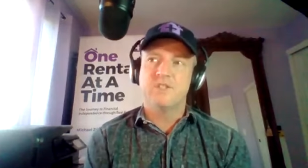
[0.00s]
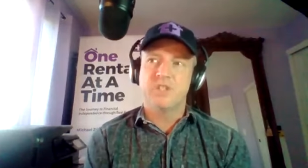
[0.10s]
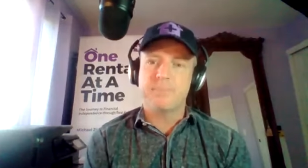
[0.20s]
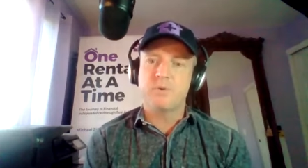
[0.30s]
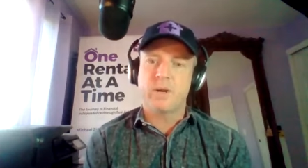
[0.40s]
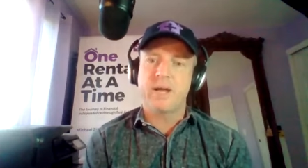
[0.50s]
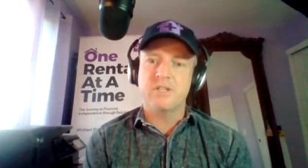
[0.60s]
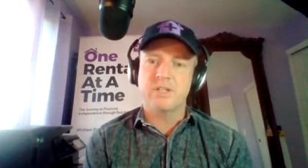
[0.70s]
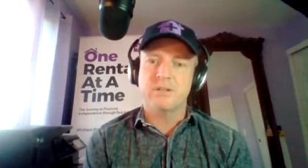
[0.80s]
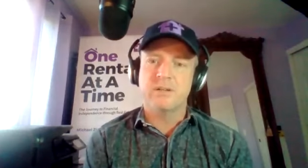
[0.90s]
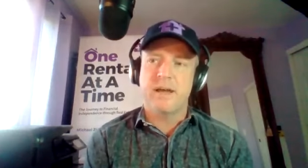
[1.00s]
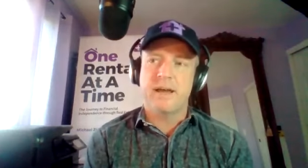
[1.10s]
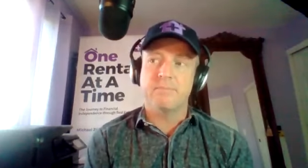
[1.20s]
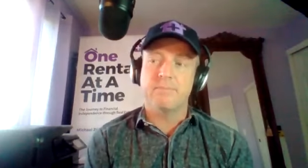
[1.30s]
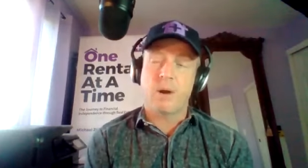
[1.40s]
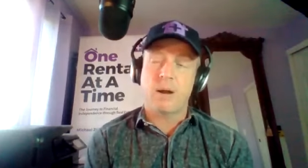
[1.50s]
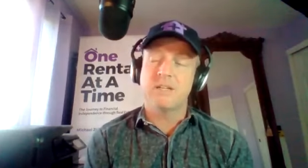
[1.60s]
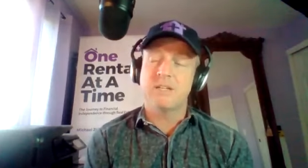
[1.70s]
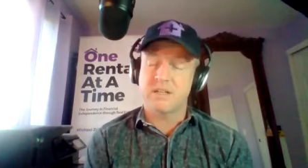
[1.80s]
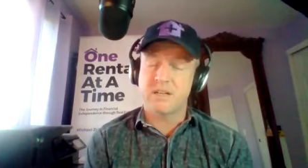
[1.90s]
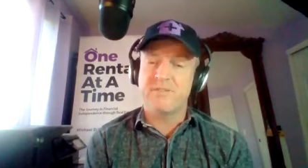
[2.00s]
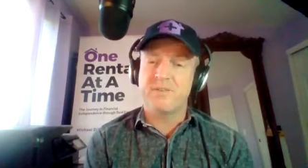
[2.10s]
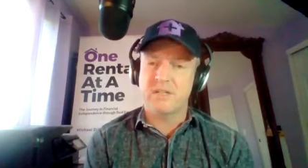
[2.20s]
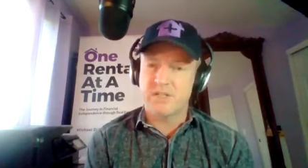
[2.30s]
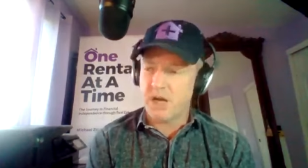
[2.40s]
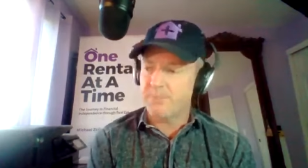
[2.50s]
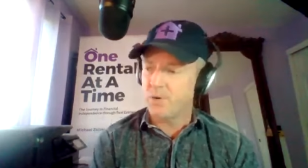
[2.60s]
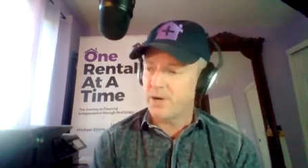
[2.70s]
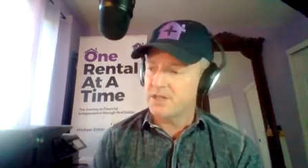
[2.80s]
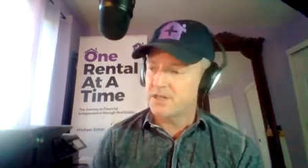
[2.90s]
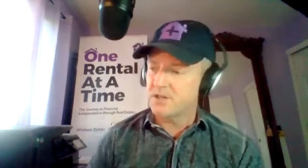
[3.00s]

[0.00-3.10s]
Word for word: job creation and probably significant job creation.